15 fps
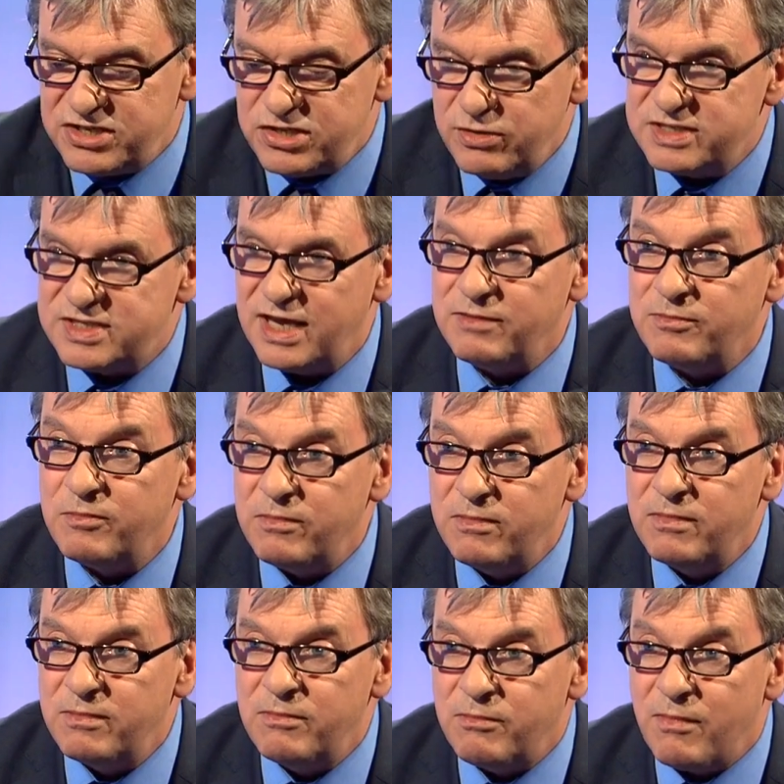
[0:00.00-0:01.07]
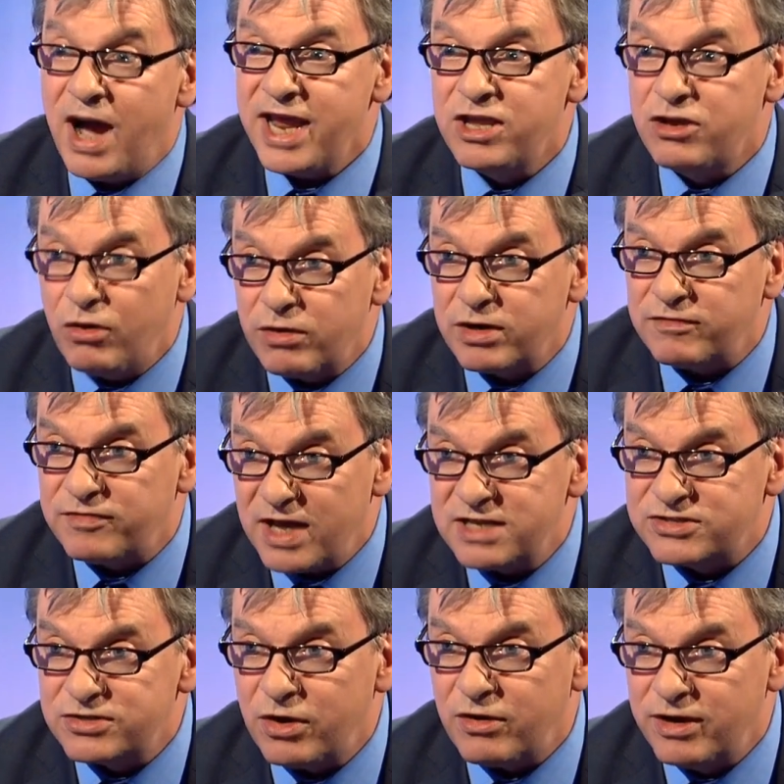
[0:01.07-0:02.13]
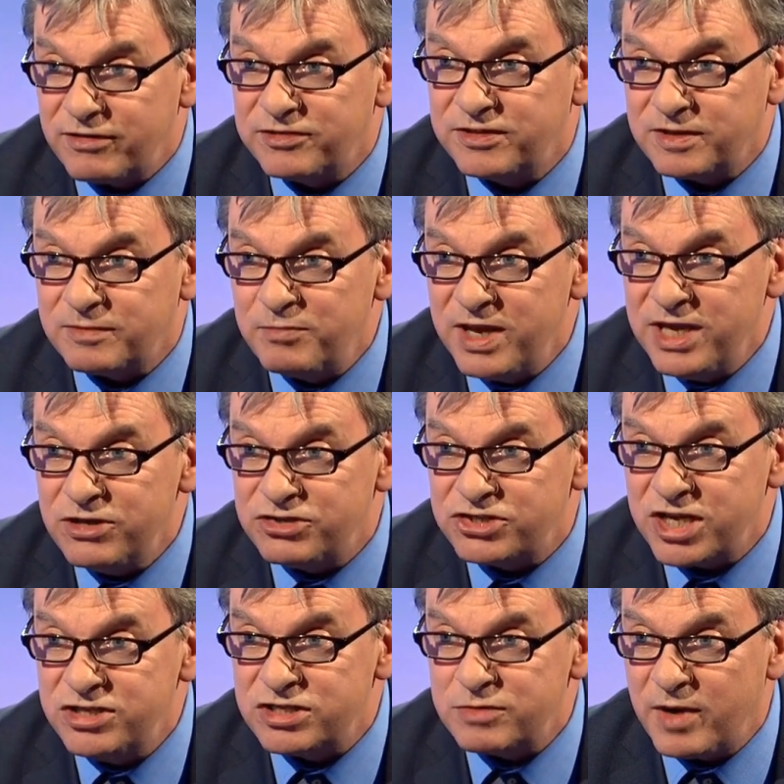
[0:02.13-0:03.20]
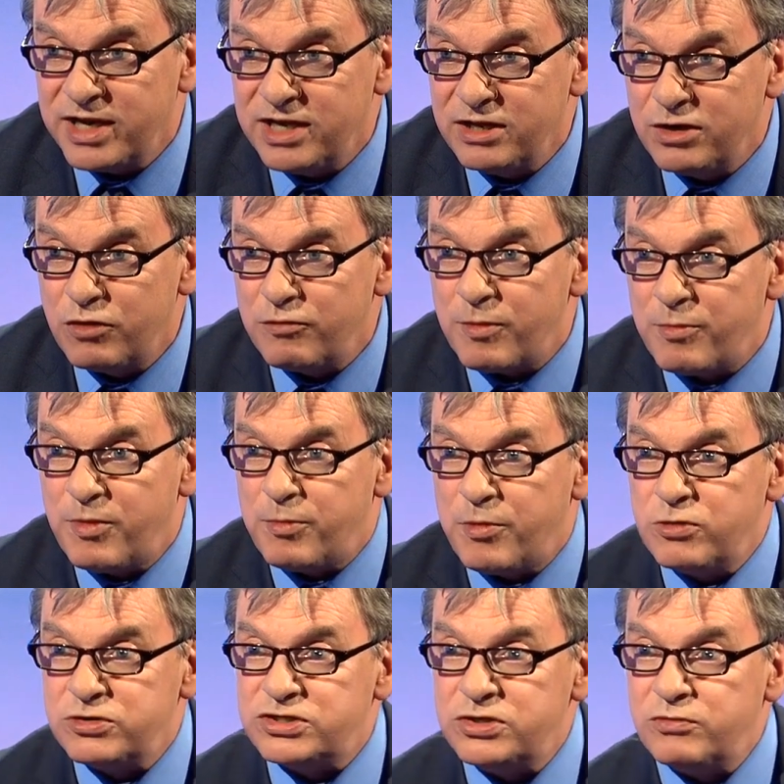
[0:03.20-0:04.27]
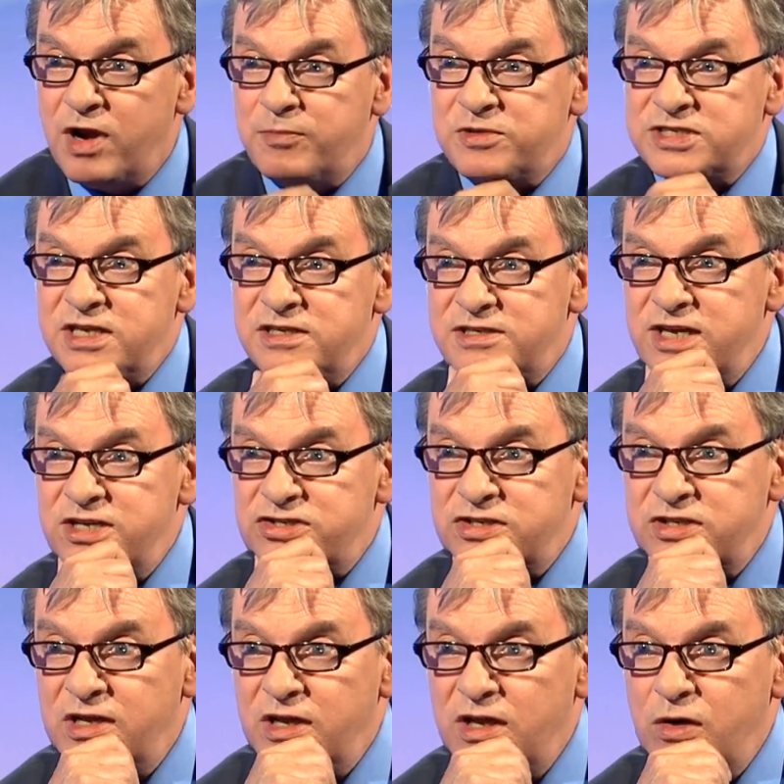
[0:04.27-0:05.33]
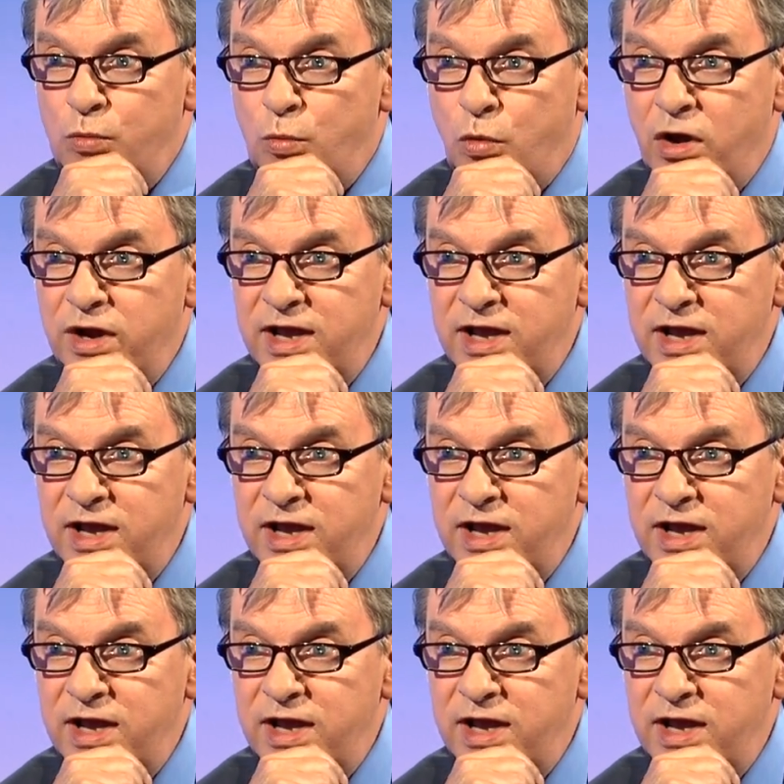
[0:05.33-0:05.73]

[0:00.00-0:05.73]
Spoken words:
to you is, my God, if that's not enough to make you change your mind and go for proportional representation, what